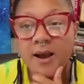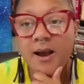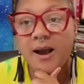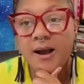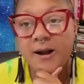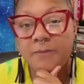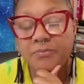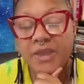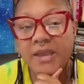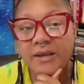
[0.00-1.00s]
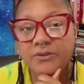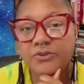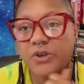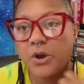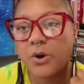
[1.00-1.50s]
And
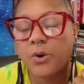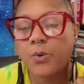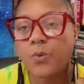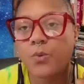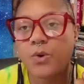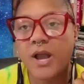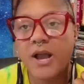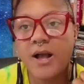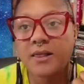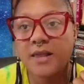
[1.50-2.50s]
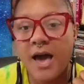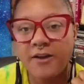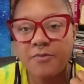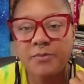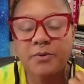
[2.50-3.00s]
so a lot
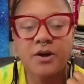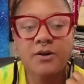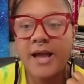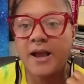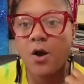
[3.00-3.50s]
of people go like, oh,